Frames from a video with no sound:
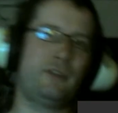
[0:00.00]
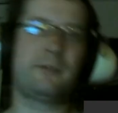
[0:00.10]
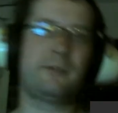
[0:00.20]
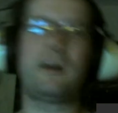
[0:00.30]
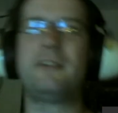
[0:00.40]

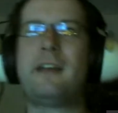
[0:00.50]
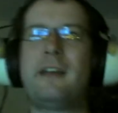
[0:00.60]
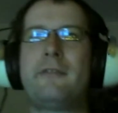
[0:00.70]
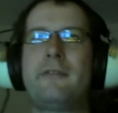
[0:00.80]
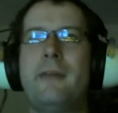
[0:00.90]
some
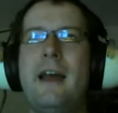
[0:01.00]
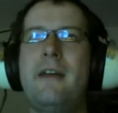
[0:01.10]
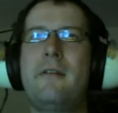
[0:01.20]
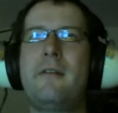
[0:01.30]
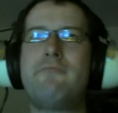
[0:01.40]
content from
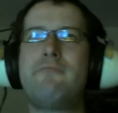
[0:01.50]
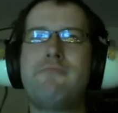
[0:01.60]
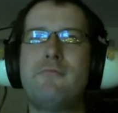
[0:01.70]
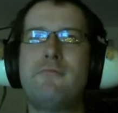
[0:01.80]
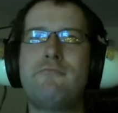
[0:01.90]
there,
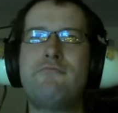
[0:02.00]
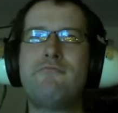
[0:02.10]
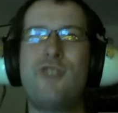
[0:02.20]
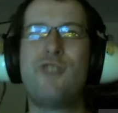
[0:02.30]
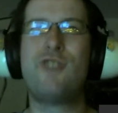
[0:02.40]

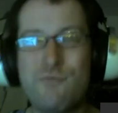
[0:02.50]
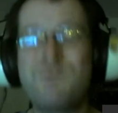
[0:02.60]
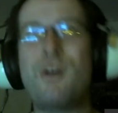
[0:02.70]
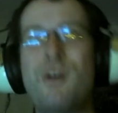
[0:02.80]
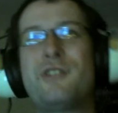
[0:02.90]
possibly.